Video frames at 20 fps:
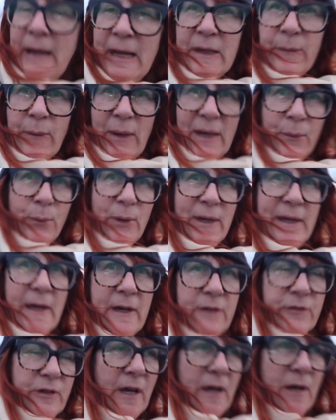Anyway, we
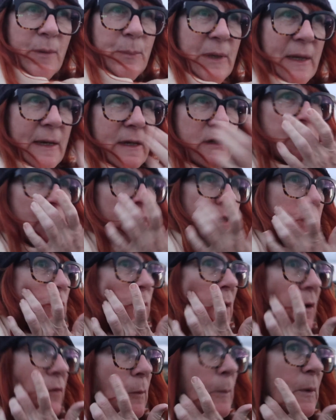have come down to the 12